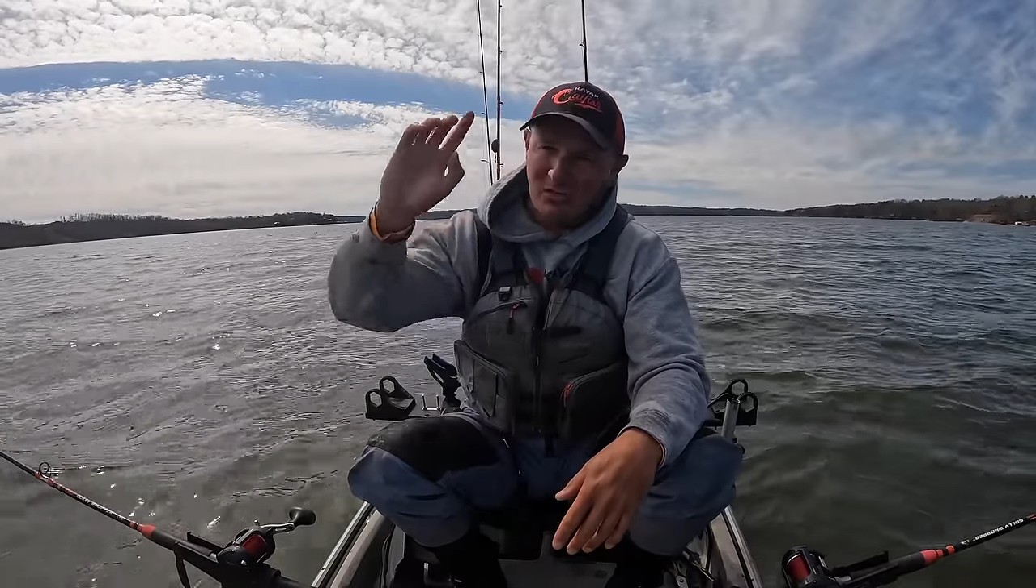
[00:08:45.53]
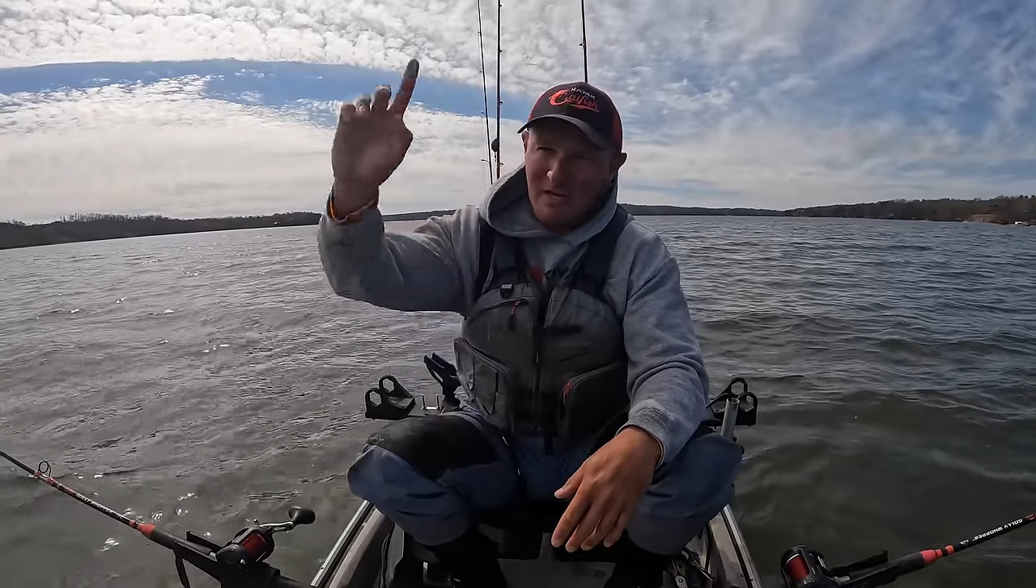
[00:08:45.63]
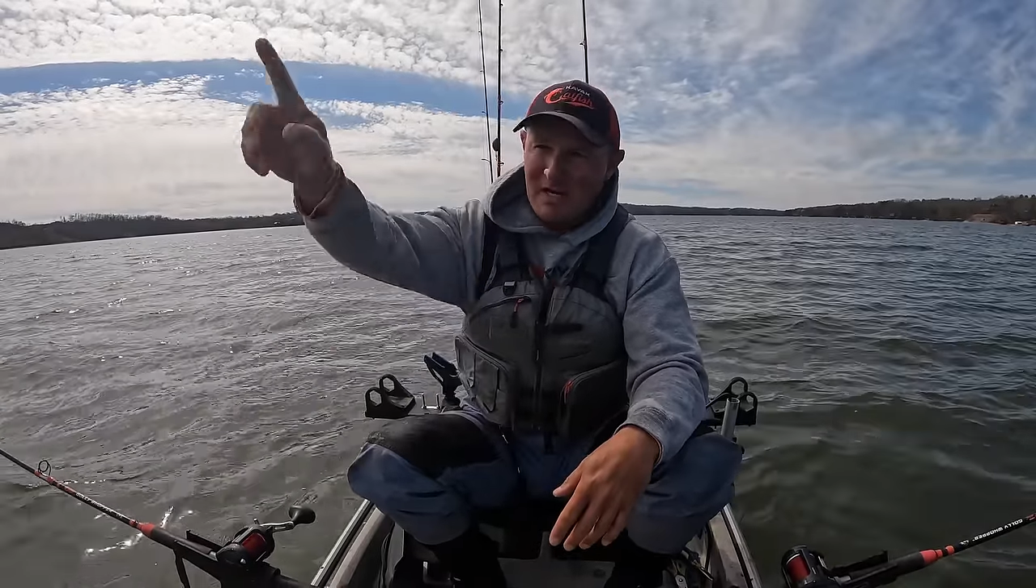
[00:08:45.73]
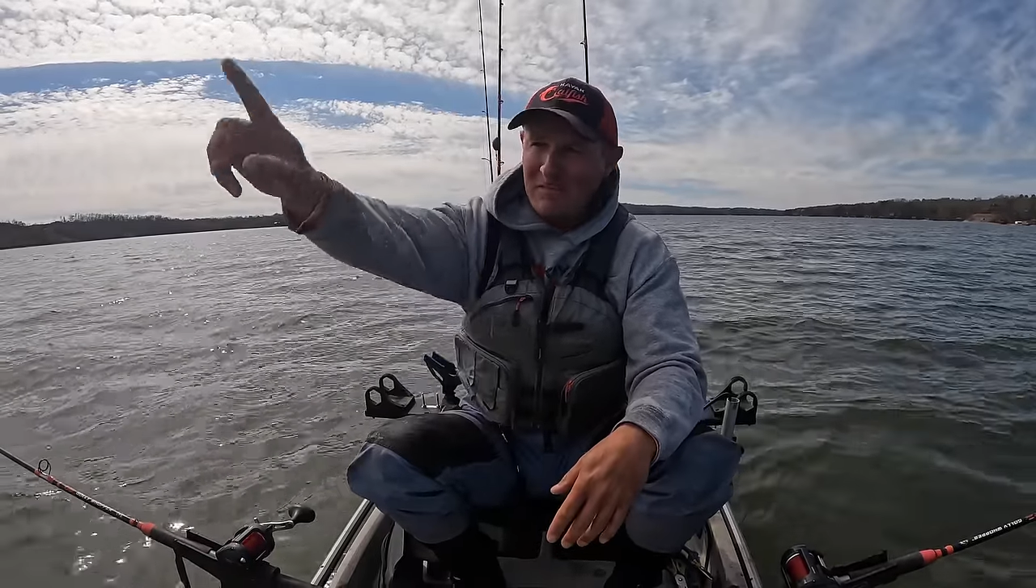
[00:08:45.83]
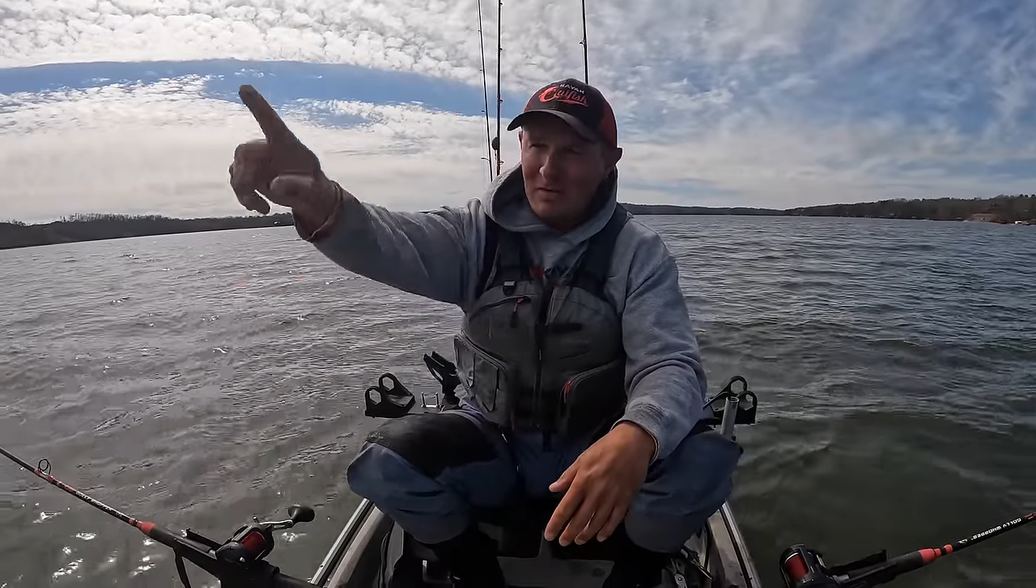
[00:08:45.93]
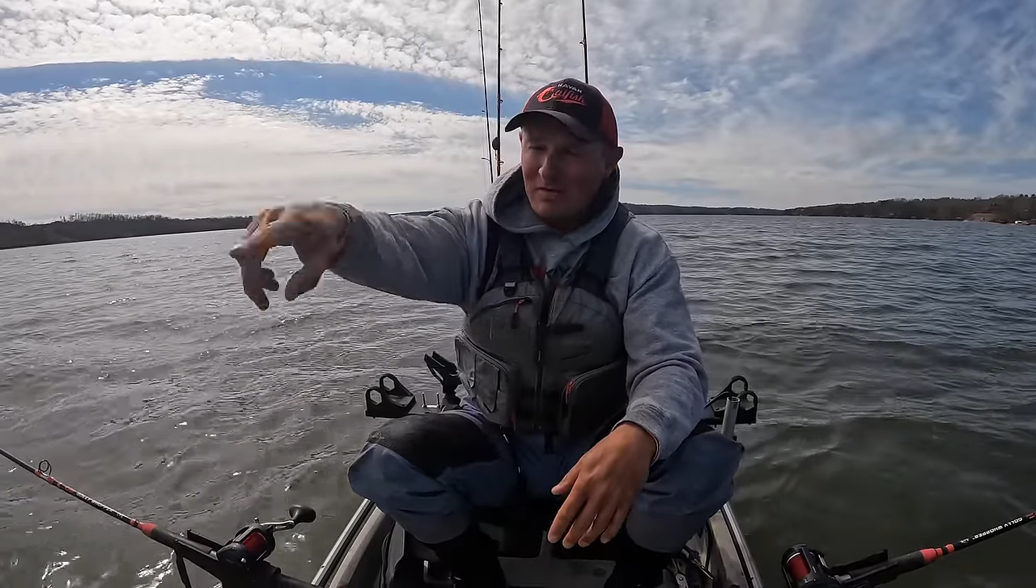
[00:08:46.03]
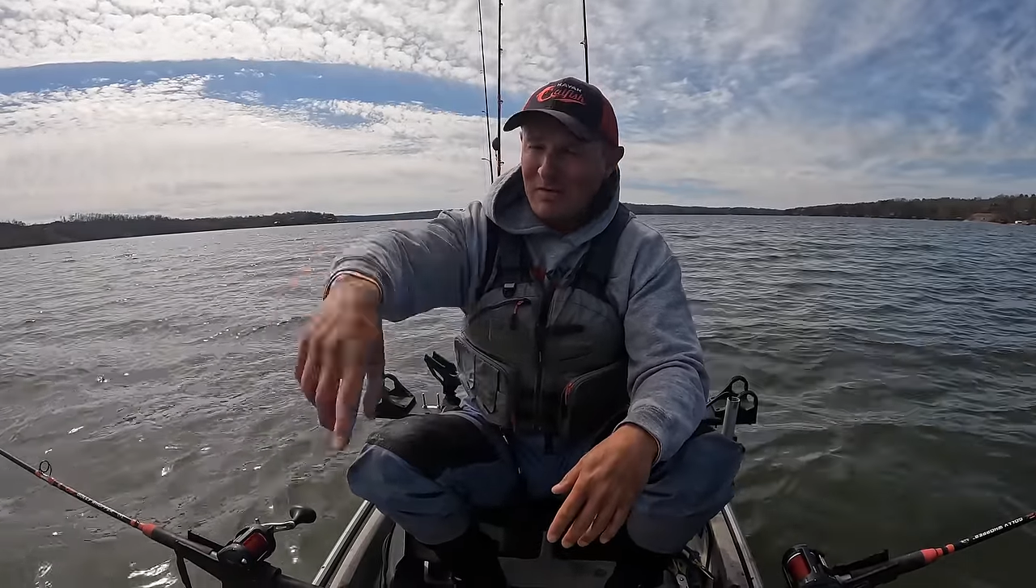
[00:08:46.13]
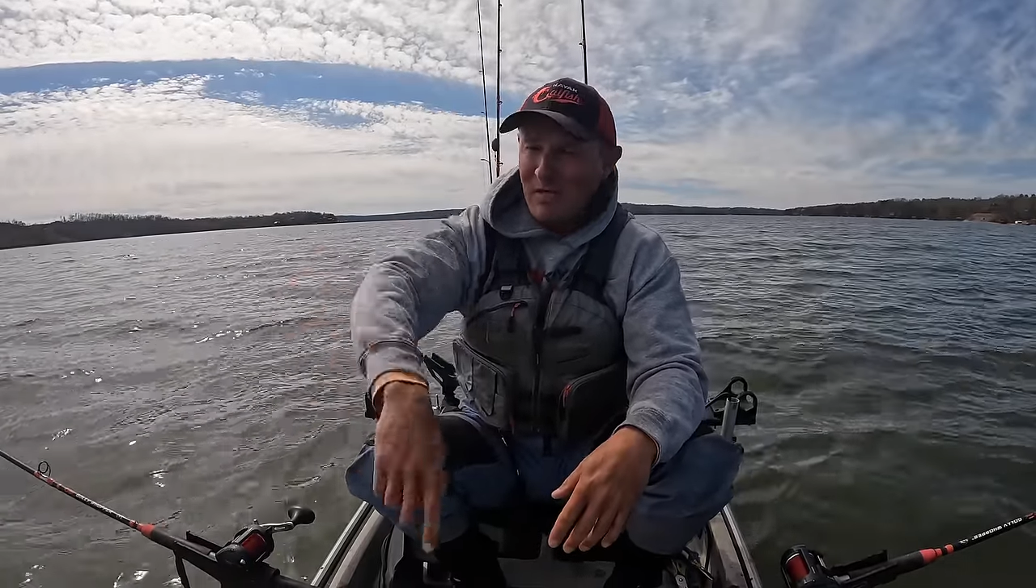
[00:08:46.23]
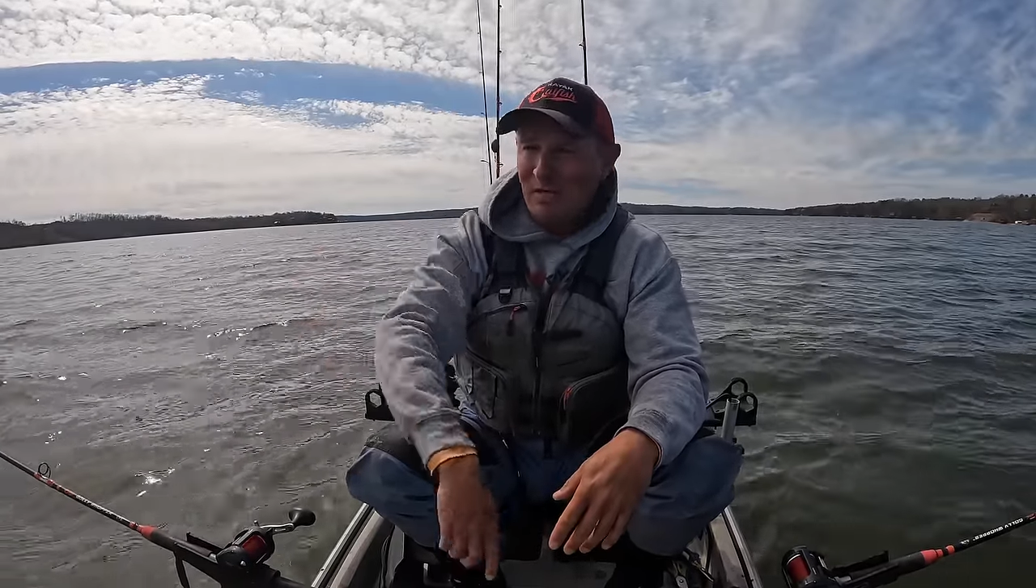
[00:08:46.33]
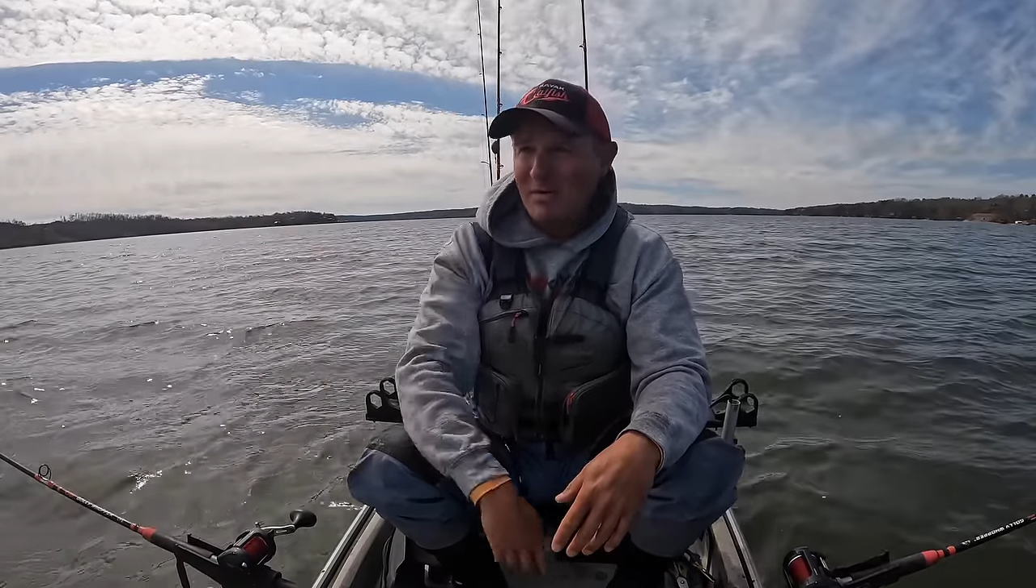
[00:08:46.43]
ramp on
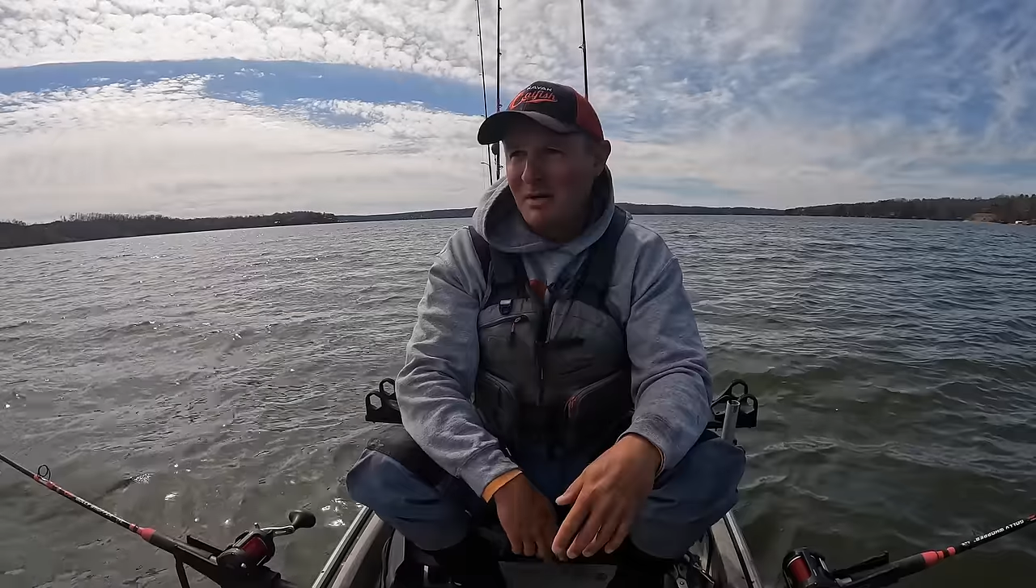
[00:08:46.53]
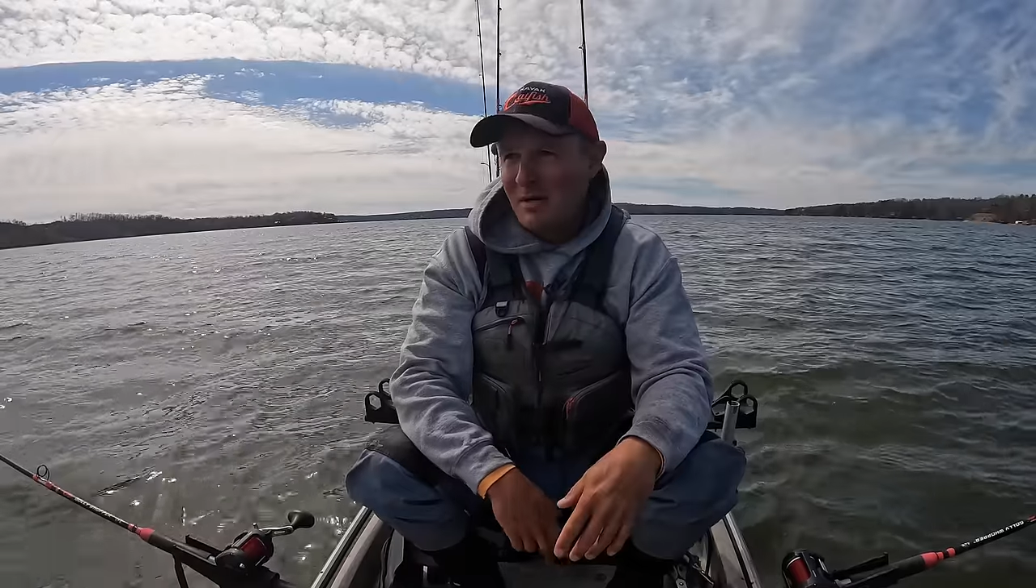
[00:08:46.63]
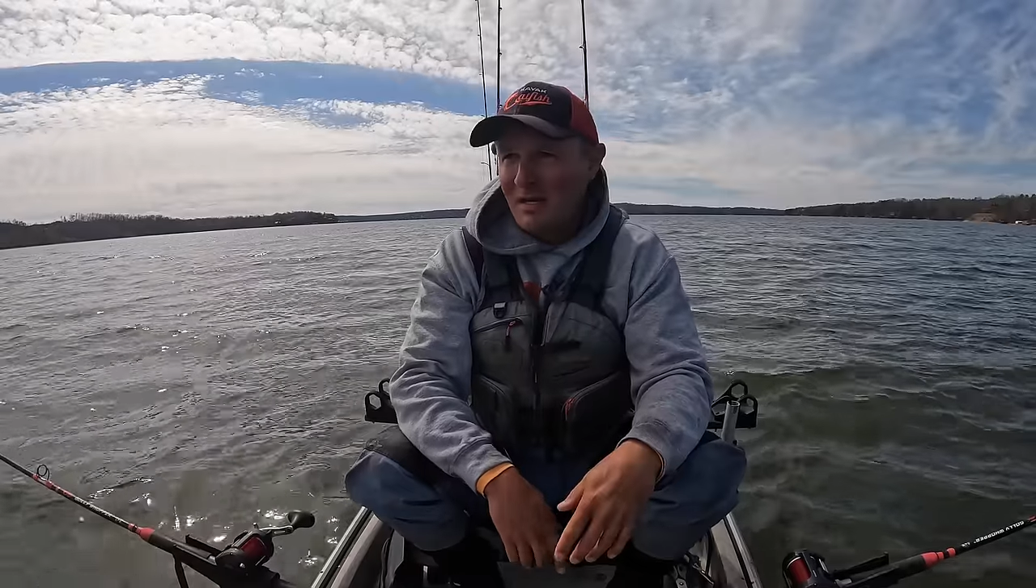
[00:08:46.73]
up